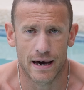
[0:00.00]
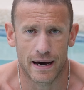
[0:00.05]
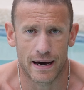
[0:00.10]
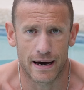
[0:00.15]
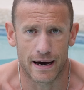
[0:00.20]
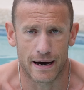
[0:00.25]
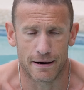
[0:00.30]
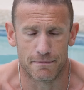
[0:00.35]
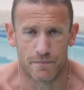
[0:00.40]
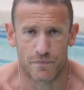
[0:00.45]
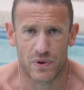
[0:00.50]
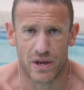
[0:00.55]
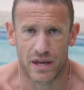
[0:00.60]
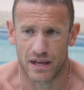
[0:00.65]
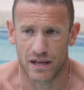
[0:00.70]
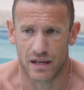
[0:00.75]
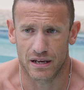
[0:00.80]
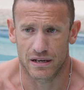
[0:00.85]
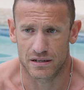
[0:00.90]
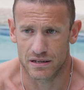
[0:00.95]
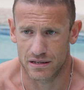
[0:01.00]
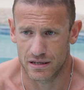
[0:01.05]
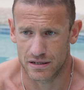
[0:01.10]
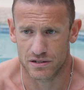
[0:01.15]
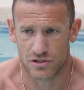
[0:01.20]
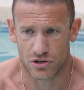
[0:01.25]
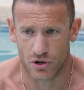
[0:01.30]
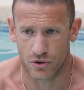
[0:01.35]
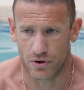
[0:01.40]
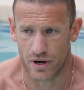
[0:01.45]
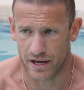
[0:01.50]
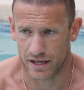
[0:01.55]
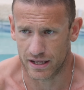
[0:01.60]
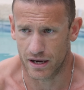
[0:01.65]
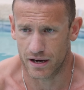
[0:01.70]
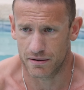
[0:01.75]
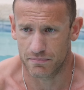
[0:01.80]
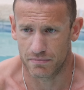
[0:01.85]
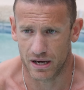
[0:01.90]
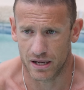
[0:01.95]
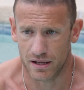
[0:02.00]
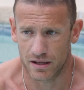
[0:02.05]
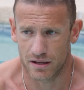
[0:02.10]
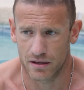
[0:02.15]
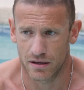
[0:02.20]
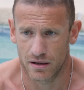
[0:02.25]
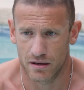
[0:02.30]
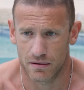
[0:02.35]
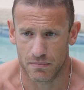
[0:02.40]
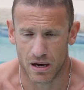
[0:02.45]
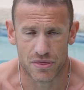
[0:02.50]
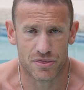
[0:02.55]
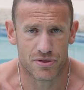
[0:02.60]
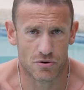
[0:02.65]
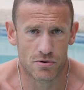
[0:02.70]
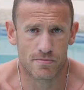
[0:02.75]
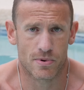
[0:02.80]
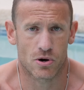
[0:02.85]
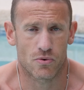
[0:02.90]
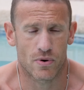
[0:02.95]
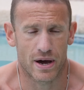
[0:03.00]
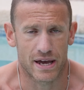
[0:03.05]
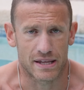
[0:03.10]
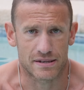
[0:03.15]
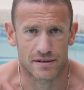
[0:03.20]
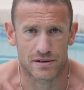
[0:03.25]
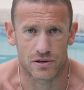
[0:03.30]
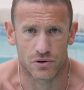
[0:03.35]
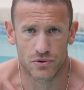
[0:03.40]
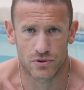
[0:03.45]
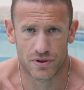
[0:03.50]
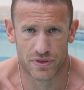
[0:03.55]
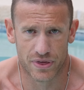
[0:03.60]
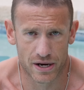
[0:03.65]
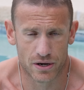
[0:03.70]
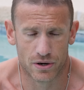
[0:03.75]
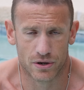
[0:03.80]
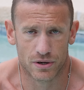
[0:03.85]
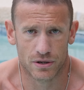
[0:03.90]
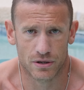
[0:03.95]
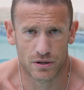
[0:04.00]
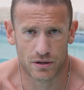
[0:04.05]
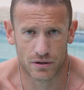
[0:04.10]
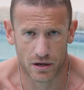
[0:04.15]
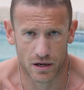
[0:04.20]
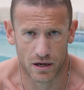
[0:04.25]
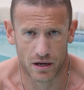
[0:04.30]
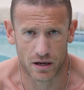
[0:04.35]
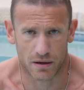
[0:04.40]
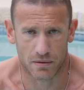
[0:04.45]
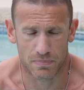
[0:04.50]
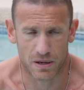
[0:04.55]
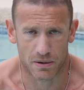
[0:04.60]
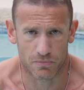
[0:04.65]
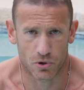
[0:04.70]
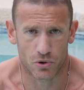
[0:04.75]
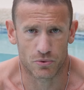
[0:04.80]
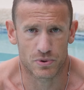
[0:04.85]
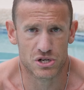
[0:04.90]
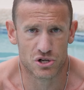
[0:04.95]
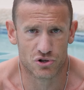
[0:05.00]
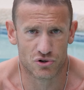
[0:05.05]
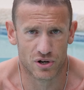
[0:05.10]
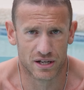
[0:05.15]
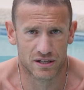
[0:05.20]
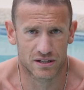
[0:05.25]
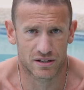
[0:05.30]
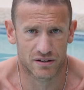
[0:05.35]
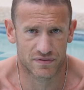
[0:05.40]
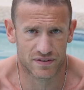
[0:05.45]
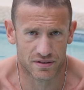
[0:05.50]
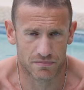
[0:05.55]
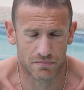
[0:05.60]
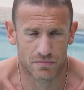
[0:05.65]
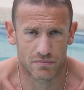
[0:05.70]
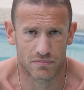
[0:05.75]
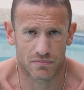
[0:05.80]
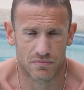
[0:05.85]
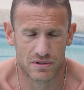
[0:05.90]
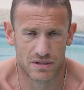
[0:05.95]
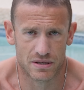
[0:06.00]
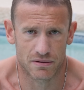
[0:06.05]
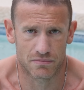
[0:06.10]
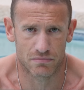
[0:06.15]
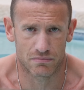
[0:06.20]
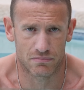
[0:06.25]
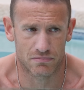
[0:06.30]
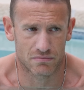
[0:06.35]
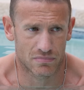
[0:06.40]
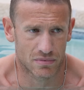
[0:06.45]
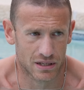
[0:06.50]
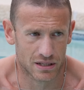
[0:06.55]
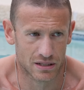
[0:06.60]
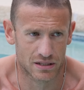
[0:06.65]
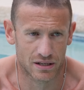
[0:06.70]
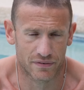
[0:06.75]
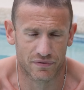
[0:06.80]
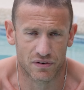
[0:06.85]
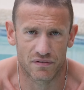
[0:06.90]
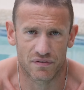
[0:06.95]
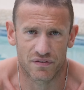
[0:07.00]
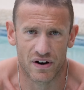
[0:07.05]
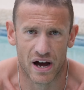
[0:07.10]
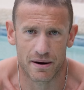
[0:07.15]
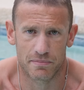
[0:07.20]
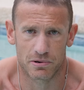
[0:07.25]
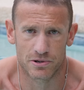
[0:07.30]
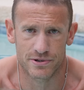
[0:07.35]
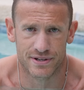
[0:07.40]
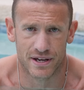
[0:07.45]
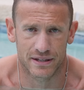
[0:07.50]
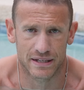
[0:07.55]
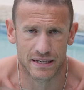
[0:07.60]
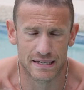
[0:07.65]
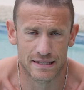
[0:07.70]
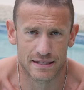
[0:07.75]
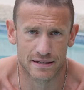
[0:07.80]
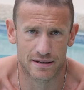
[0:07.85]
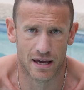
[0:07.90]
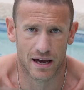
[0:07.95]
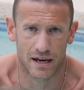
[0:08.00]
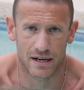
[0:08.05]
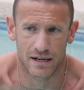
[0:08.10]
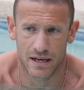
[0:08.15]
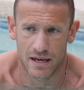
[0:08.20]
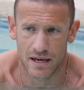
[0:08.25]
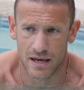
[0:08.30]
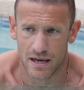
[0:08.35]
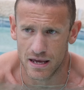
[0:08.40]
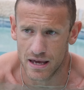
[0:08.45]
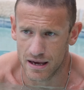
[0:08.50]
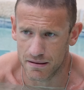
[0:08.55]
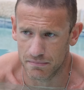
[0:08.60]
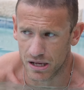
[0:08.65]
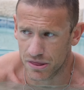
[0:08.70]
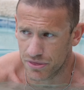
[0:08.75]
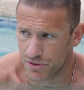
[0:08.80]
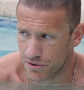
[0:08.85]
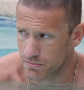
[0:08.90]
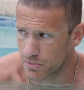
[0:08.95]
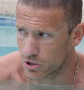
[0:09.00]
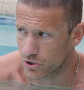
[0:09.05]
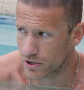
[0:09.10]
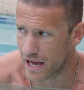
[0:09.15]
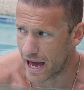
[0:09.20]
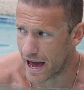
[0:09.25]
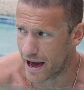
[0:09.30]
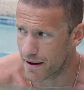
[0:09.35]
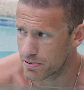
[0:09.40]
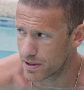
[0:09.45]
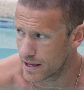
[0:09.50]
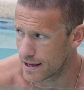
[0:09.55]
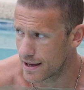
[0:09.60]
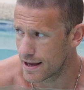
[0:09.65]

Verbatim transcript: Um, and so I got my my thermal wetsuit, thicker, uh, a bit more restrictive, some some like different fibers on the inside, and my thermal cap.